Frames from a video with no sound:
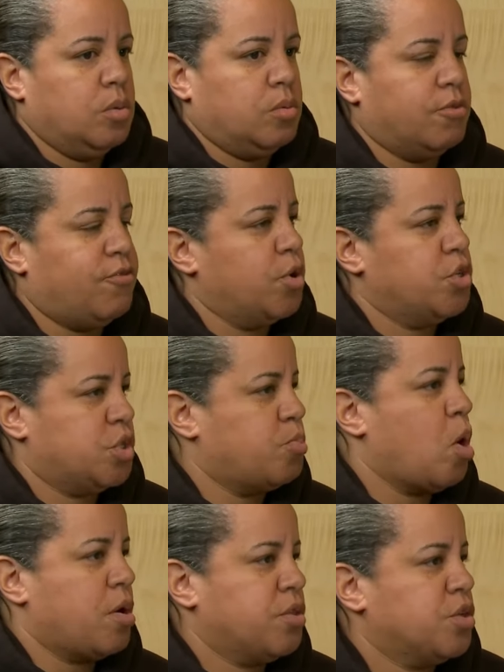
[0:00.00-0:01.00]
The voters are
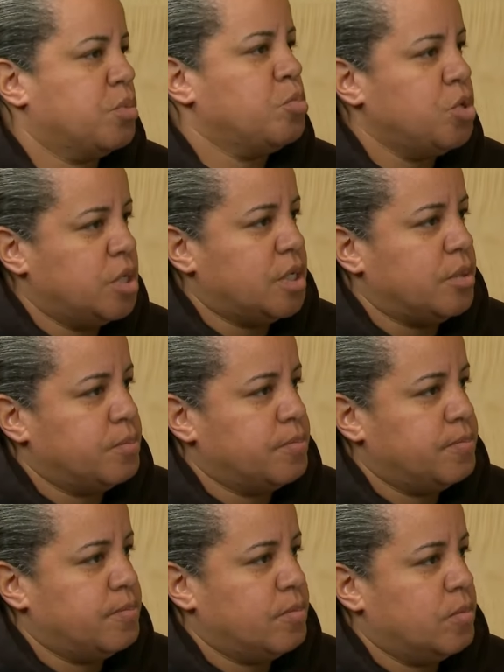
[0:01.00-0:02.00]
part of the community.
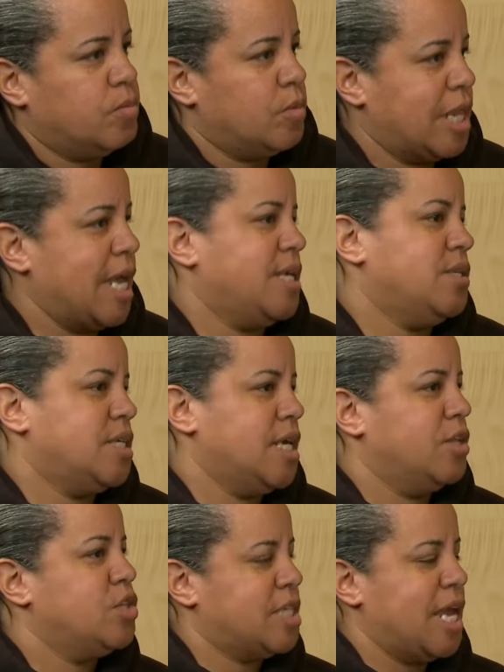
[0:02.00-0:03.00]
Like he
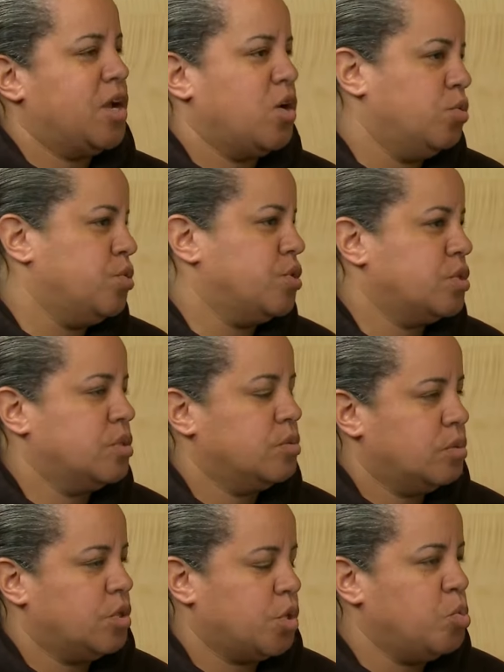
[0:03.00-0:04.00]
said, stakeholders.
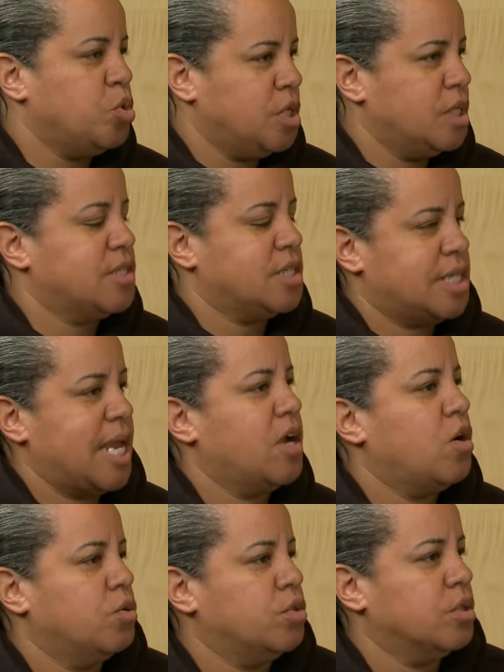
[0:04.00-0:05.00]
The community is a
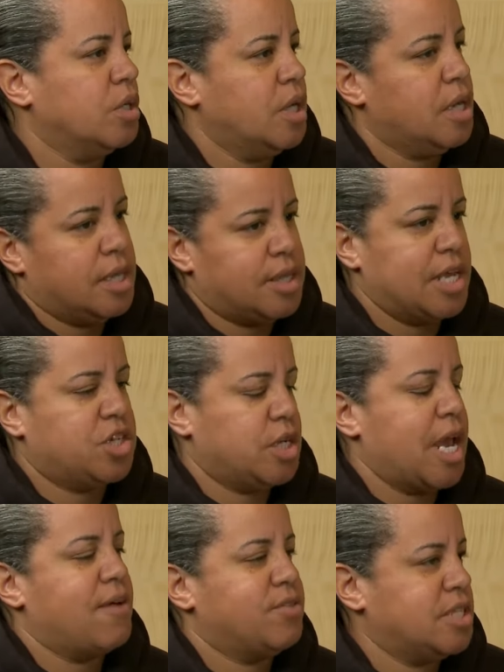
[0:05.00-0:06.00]
stakeholder. They should
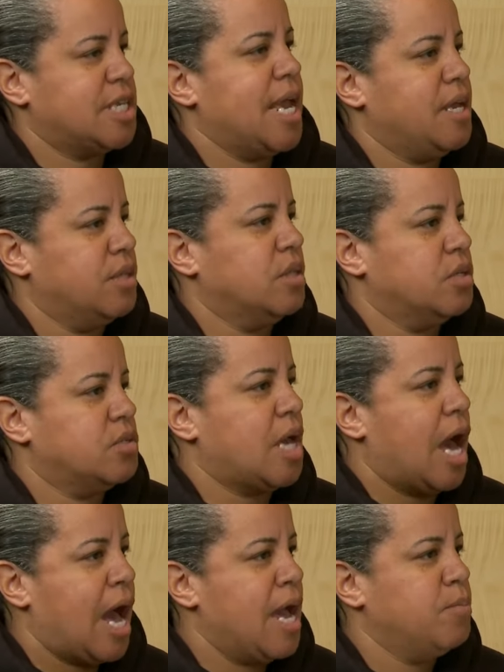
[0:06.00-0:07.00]
have a say in this.
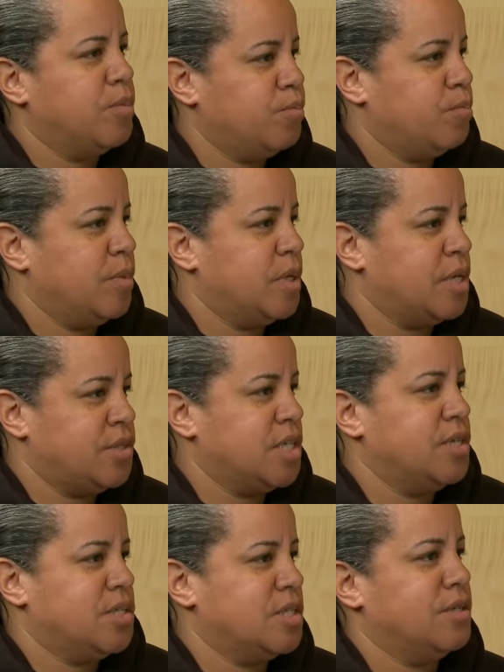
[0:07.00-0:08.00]
I'm a
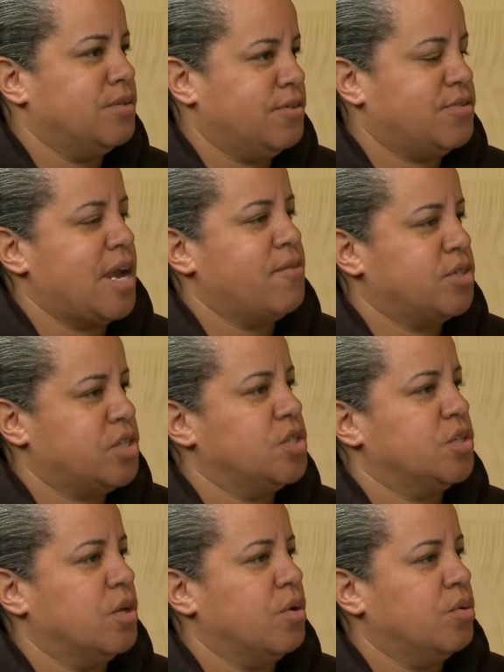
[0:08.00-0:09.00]
citizen of San
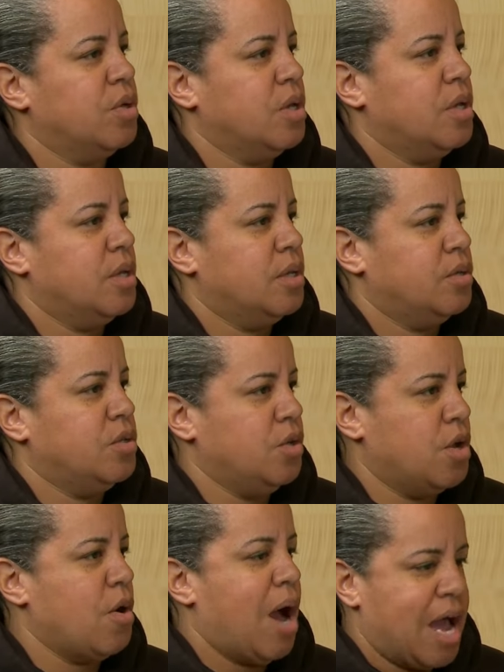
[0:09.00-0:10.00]
Francisco. You
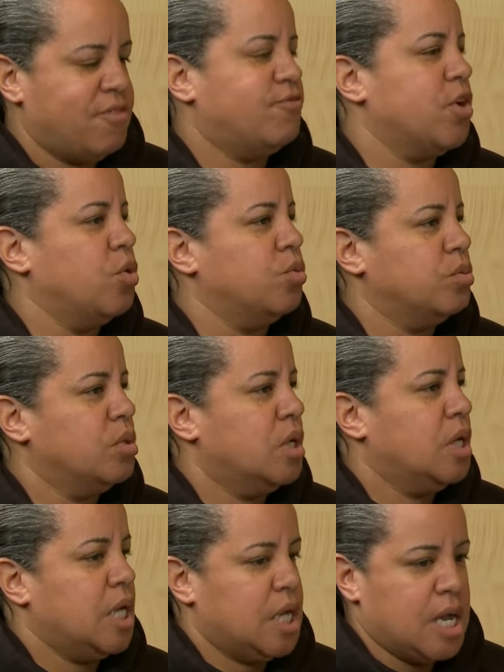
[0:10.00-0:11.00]
know, I vote.
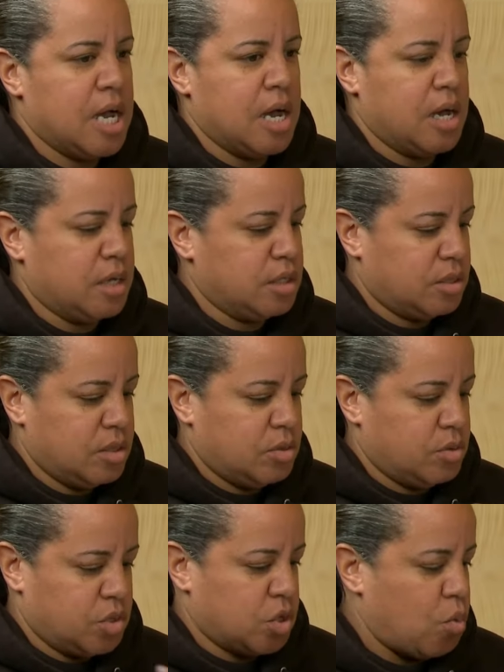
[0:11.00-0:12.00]

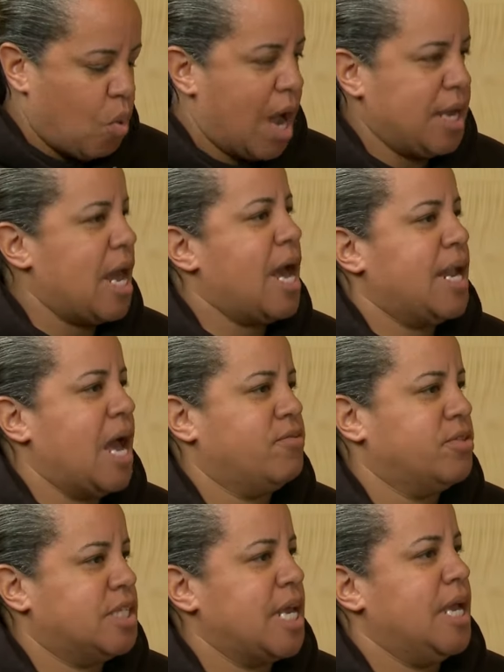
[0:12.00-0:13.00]
So why not have
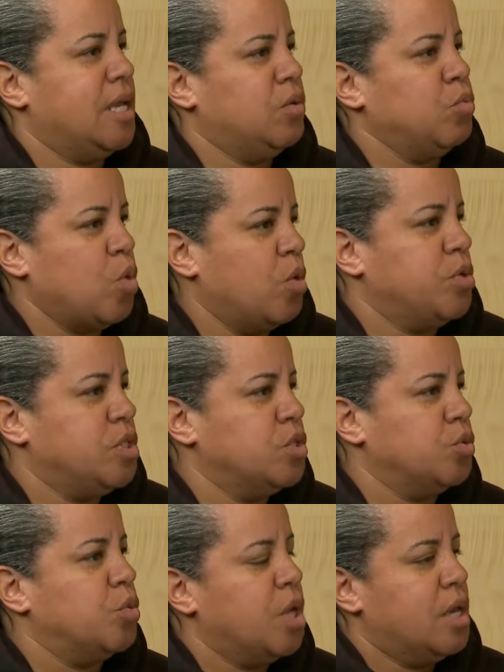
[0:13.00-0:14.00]
a say in what we
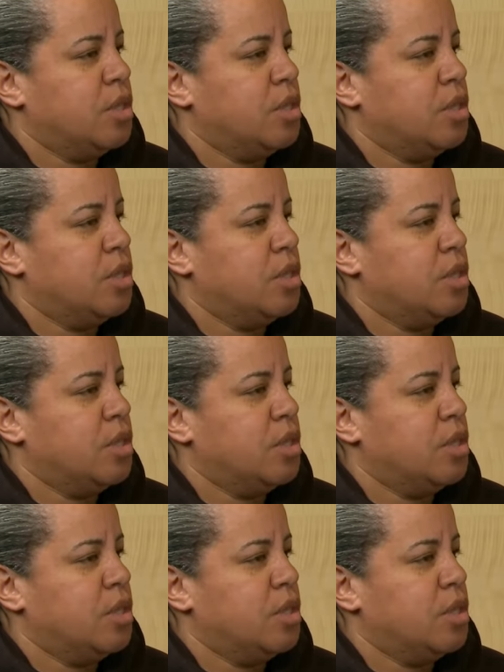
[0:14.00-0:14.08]
do?